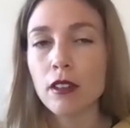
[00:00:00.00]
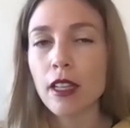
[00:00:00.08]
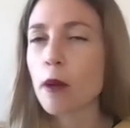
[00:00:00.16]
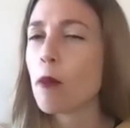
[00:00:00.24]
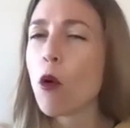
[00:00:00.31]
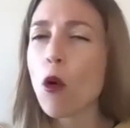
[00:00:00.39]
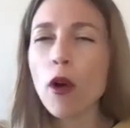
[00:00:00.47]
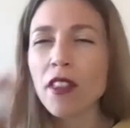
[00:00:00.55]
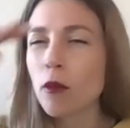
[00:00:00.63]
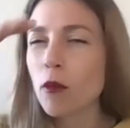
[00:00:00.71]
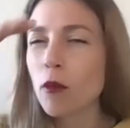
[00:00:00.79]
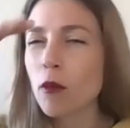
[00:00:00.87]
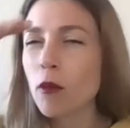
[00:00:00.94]
like more
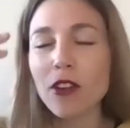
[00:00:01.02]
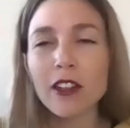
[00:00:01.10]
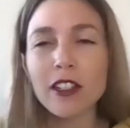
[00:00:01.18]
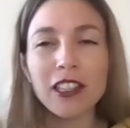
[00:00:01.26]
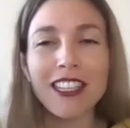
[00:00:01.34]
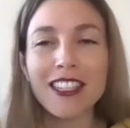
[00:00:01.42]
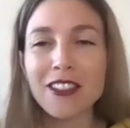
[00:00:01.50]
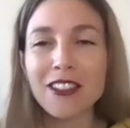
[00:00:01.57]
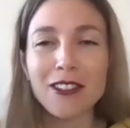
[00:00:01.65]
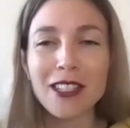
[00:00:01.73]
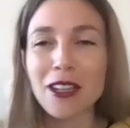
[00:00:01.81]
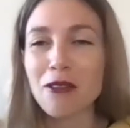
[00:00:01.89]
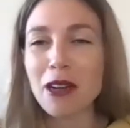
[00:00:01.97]
than whatever
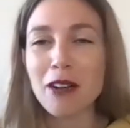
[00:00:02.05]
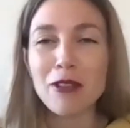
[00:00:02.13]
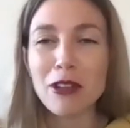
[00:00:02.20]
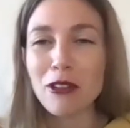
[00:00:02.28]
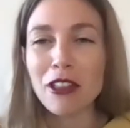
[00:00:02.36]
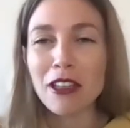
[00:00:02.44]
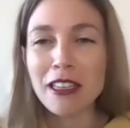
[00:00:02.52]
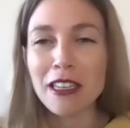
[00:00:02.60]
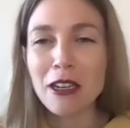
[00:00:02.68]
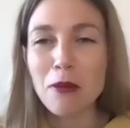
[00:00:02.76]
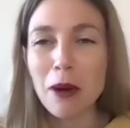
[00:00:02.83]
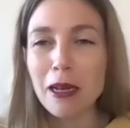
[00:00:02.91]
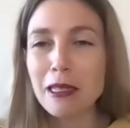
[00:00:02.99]
listeners, like whatever you're thinking
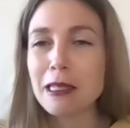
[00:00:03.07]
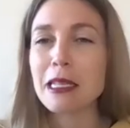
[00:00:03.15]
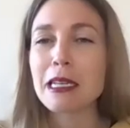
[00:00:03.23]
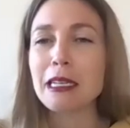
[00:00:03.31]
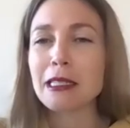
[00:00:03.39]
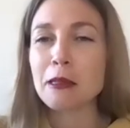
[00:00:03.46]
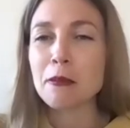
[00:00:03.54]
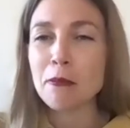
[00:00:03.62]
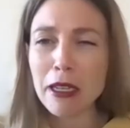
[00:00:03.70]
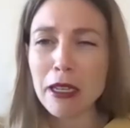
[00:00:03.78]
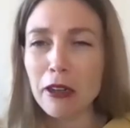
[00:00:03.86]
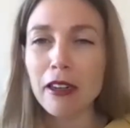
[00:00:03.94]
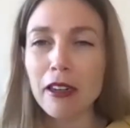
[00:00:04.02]
it was, like it's
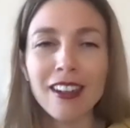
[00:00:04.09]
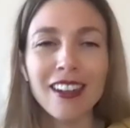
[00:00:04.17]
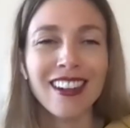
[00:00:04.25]
bigger.